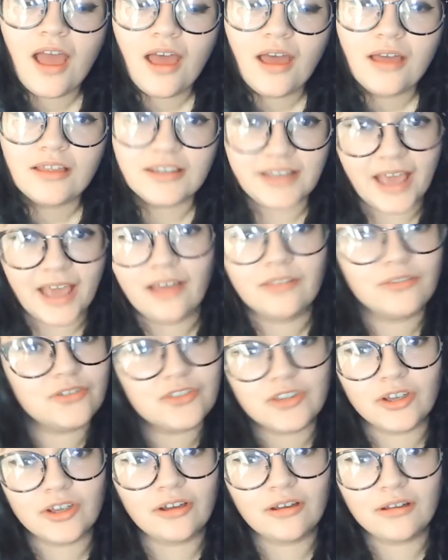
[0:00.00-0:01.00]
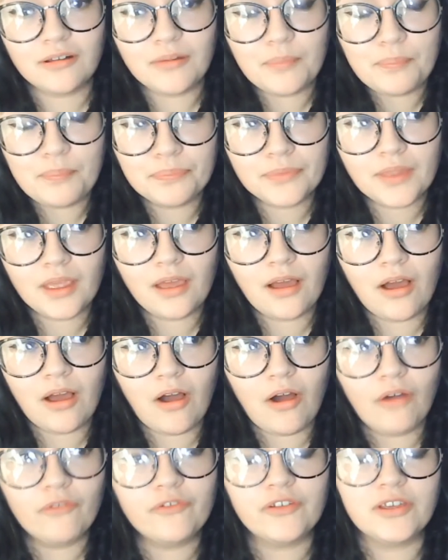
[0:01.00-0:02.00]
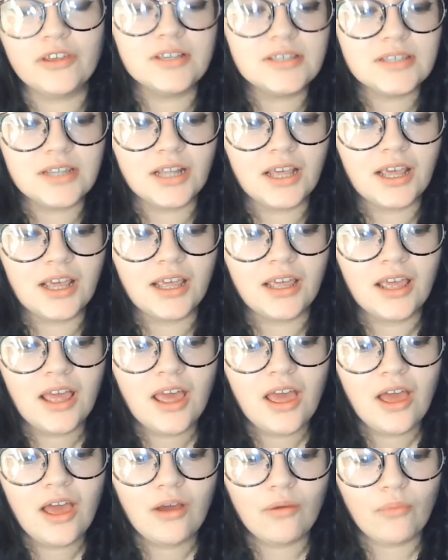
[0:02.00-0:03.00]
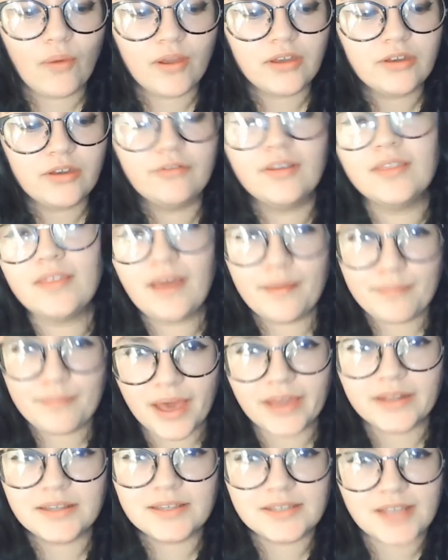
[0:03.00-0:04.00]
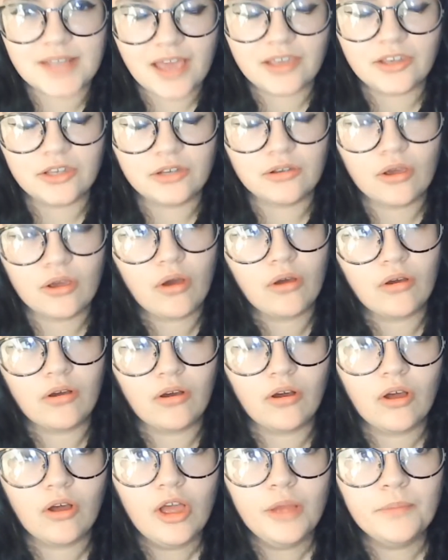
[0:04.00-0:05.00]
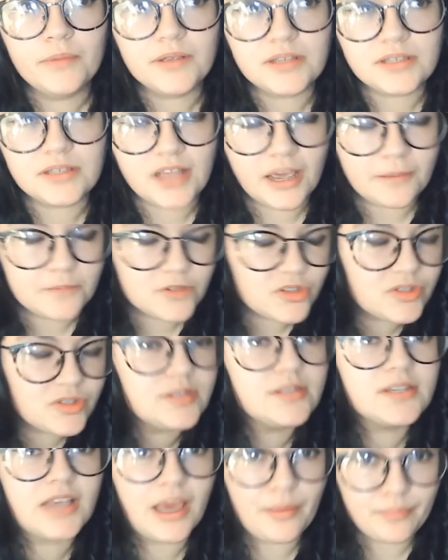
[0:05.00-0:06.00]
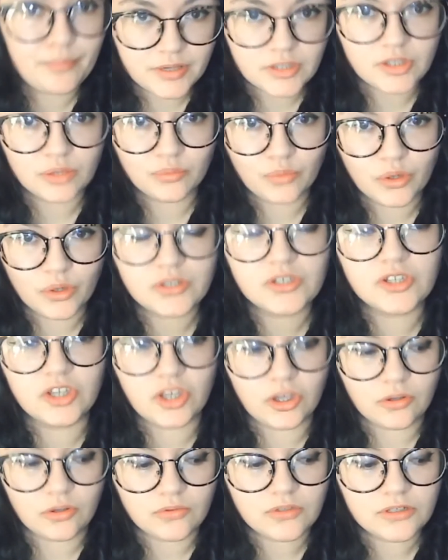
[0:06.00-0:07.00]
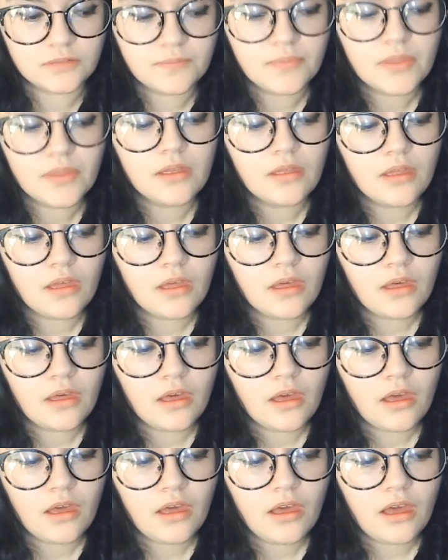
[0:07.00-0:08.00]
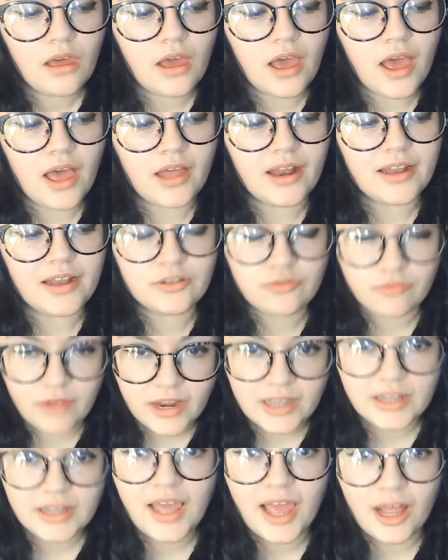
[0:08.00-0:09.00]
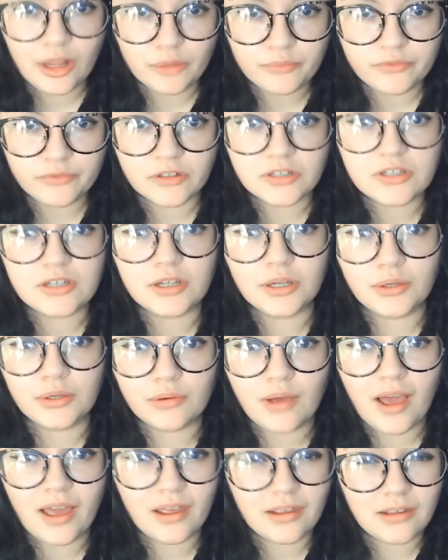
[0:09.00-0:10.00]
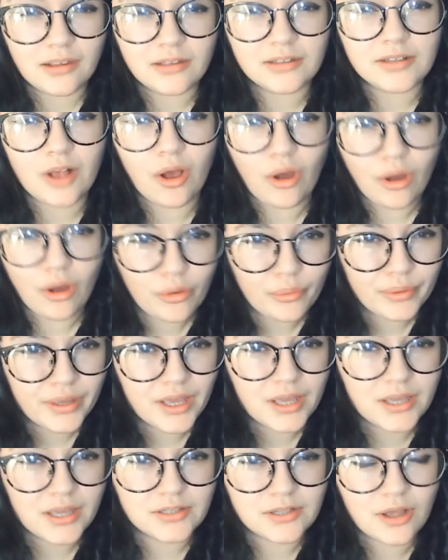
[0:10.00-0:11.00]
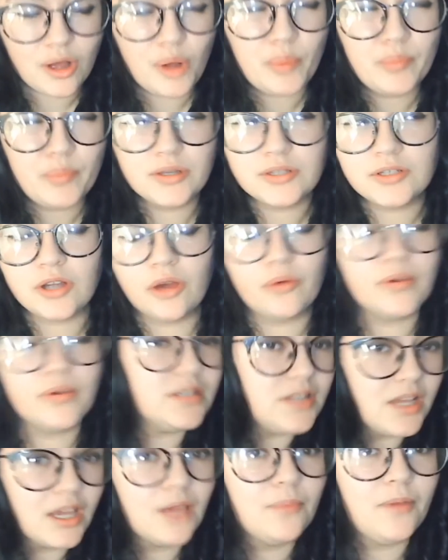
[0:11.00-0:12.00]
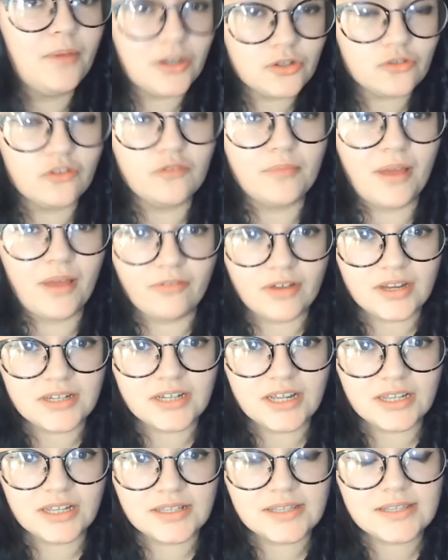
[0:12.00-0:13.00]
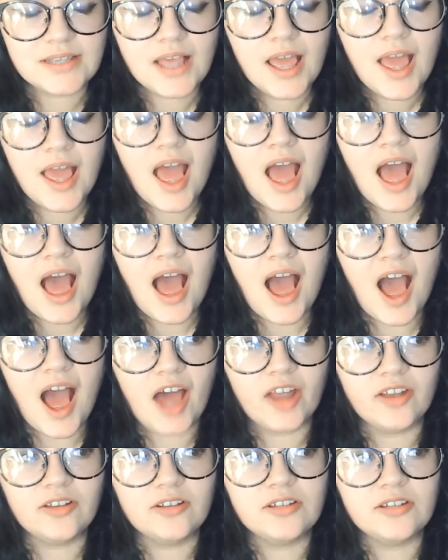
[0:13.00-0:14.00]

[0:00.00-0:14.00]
Yeah, so obviously when you're in that mindset, your perceptions can be somewhat skewed. And it's really helpful I almost always take a picture of my readings, and